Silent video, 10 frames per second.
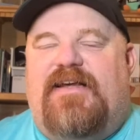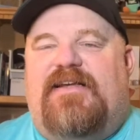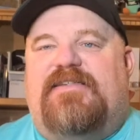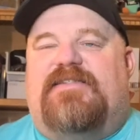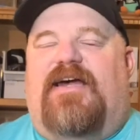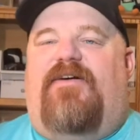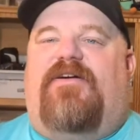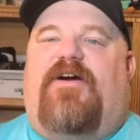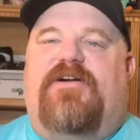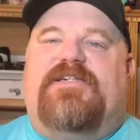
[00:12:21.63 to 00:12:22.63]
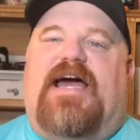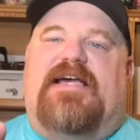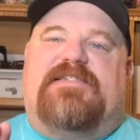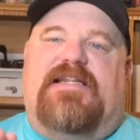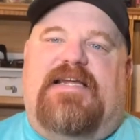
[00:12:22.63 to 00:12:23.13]
So encourage you
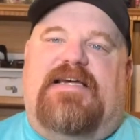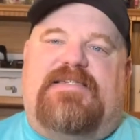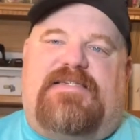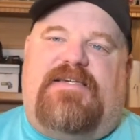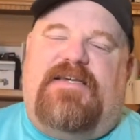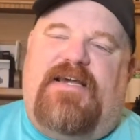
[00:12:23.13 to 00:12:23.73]
guys to list.